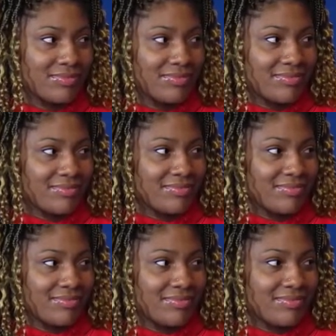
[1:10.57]

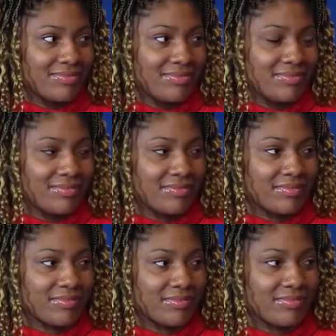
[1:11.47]

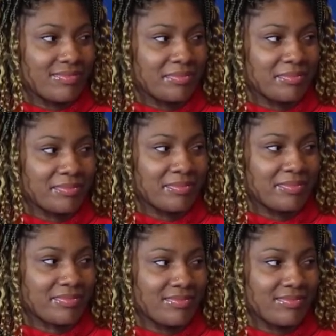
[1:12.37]

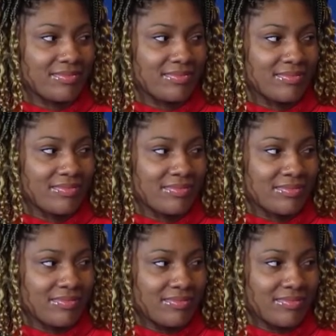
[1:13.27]
No words are spoken by the person on screen.